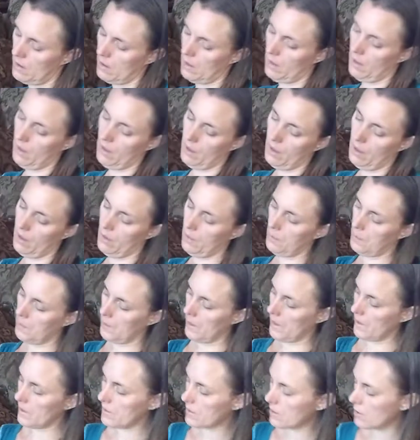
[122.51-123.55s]
All
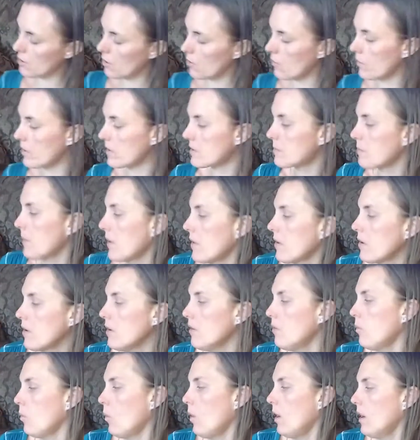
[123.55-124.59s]
right, so this Mother
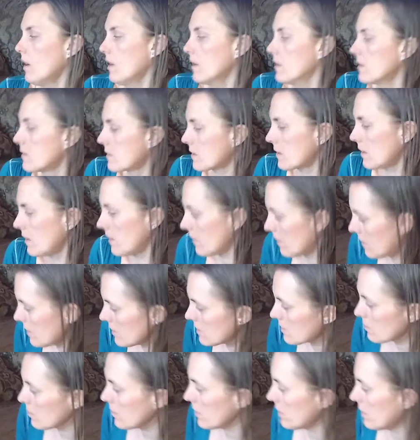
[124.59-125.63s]
of Wands,
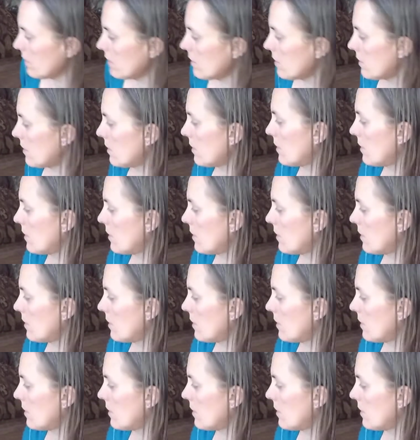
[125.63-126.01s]
this one,